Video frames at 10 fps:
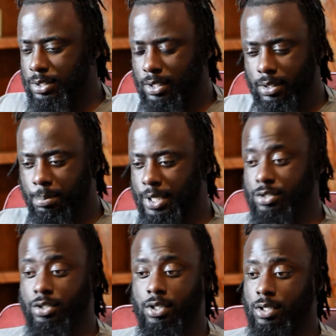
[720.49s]
She did the
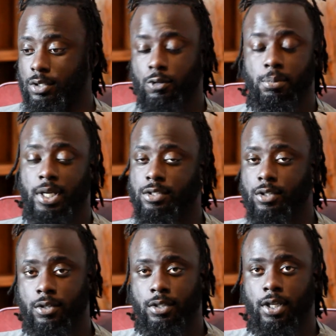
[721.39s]
best she could do
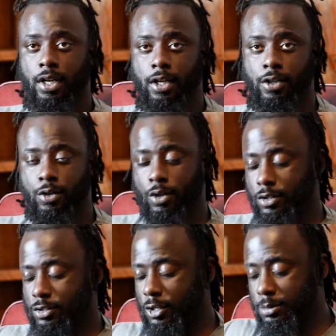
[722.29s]
based on, you know,
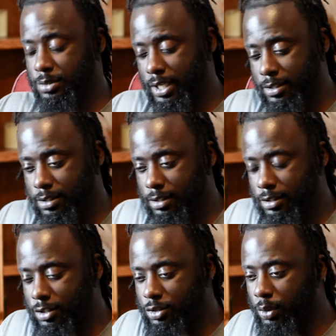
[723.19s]
the circumstances and
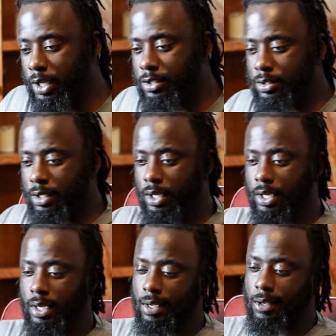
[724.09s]
the situation.
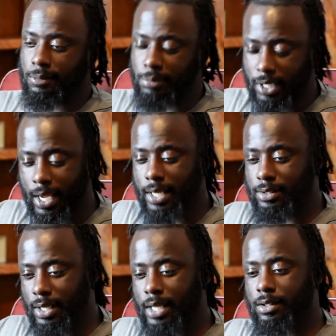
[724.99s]
But I
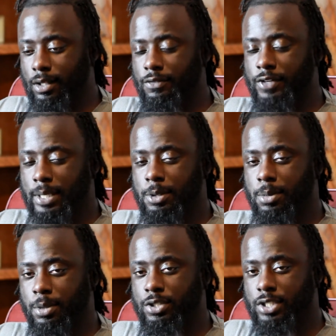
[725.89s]
actually had another family
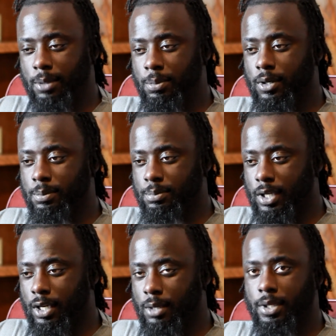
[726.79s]
member step
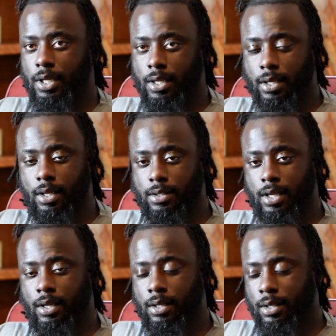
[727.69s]
up and
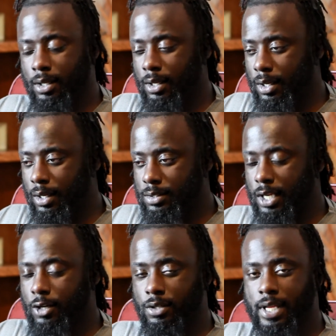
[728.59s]

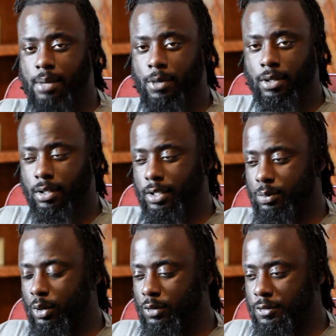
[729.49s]
take on that motherly
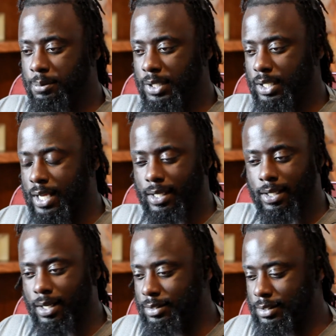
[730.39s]
role for me. And I
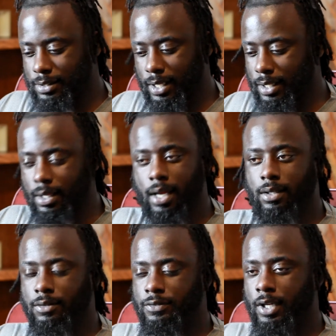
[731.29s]
can honestly say a
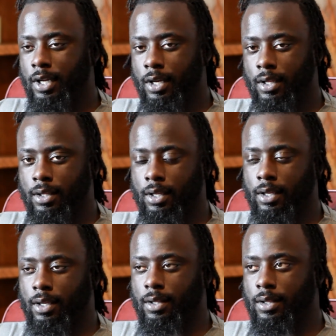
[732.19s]
lot of
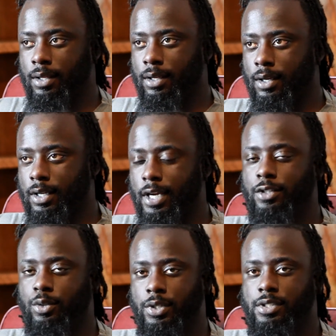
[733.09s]
the
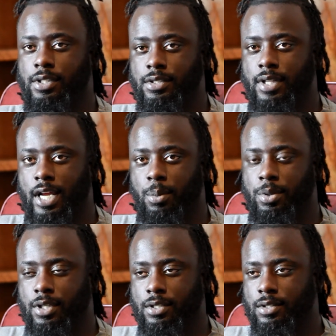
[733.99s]
characteristics that I
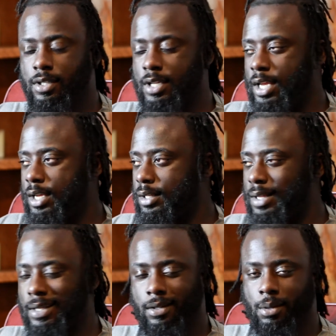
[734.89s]
possess today, a
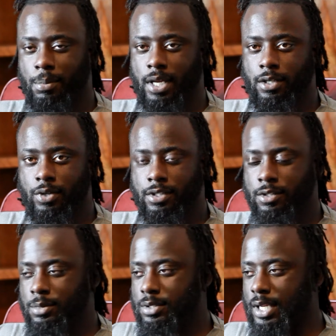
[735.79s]
lot of the
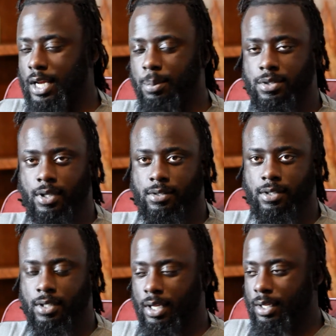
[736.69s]
mannerisms that I possess
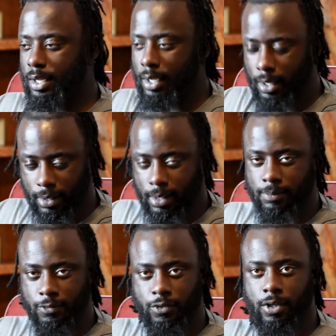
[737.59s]
today,
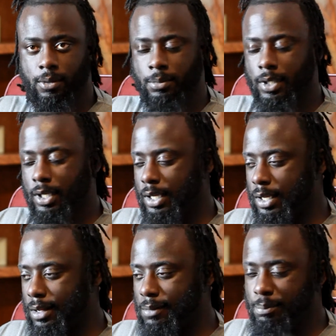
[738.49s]
come from
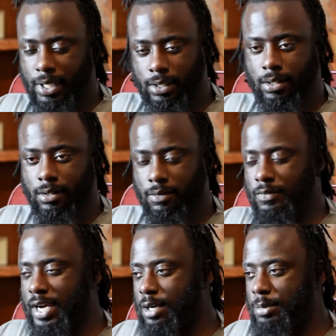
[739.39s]
being in an
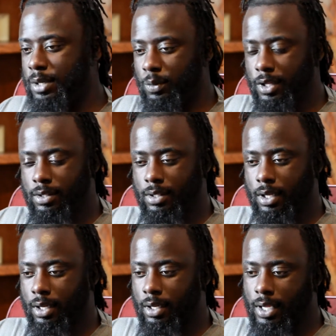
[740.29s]
environment with,
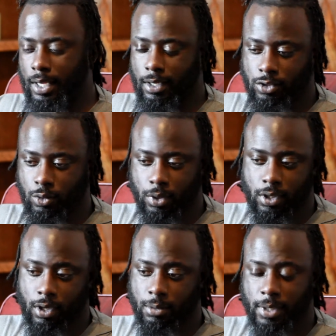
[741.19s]
I guess you would
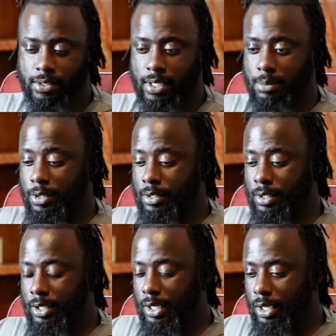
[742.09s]
call her my
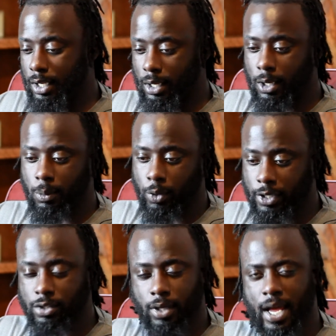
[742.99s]
stepmother,
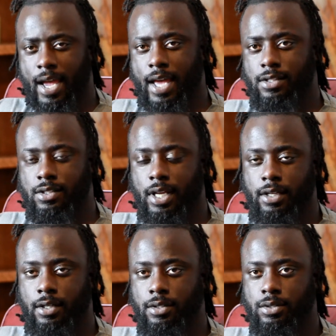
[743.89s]
where I had
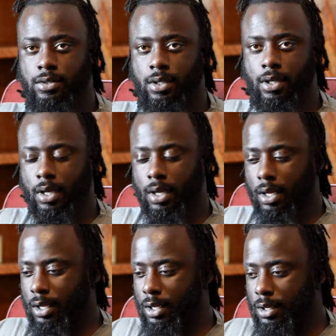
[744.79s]
standards.
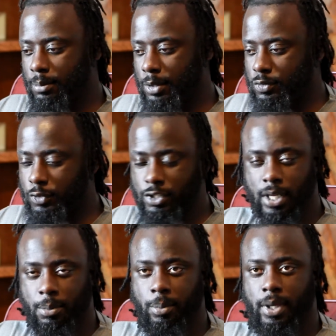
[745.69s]
It was the first
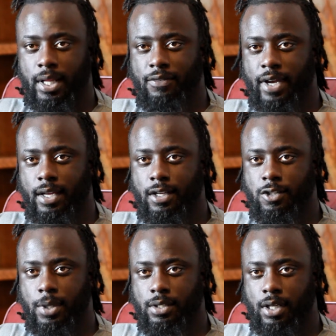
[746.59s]
time in my life I had
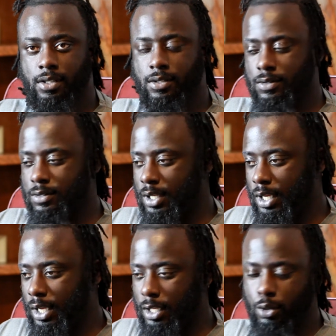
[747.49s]
expectations,
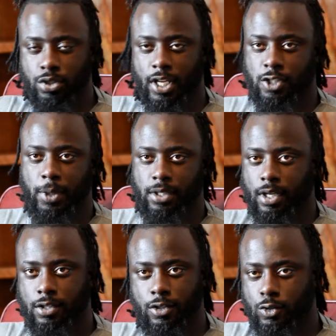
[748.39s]
and those
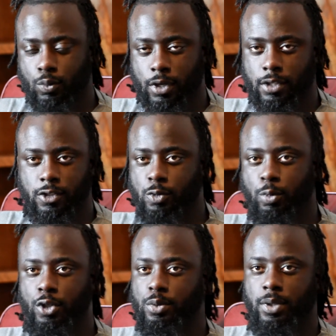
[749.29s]
expectations weren't
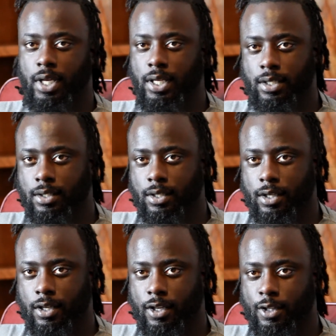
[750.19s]
sports related.
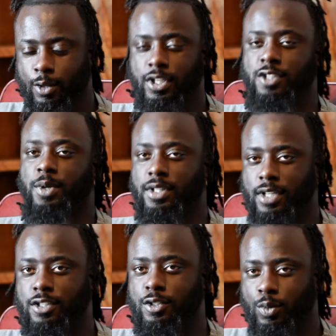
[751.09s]
Those
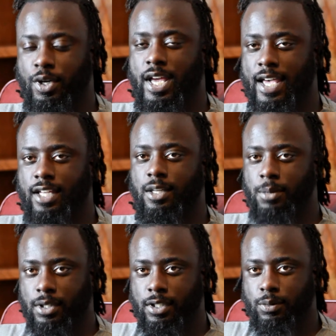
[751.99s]
expectations were
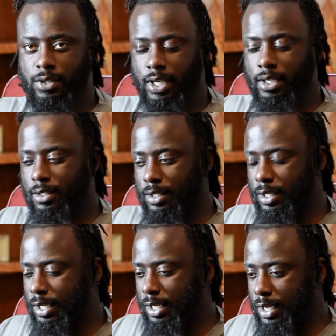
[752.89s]
academically related.
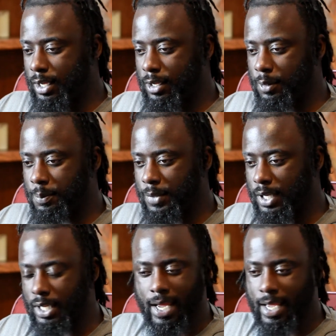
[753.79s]

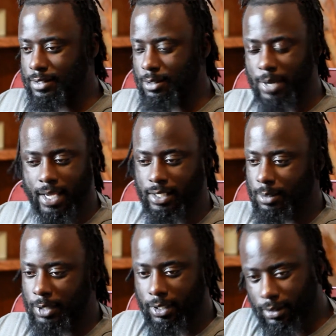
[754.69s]
And I had some
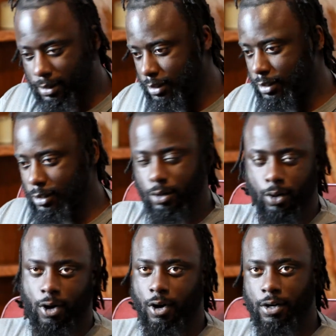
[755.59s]
academic, you
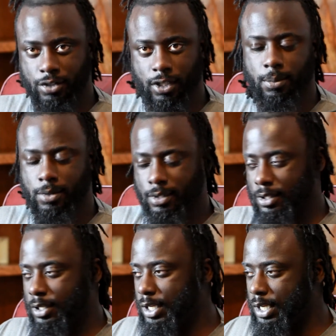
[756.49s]
know, hardships,
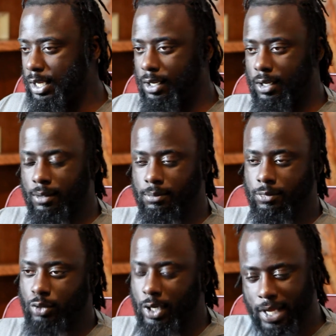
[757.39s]

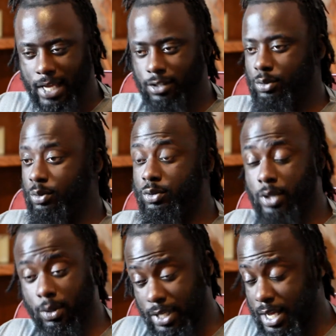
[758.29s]
throughout high school,
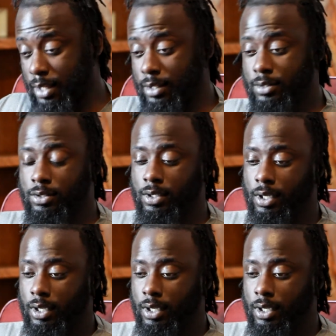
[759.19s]
throughout college.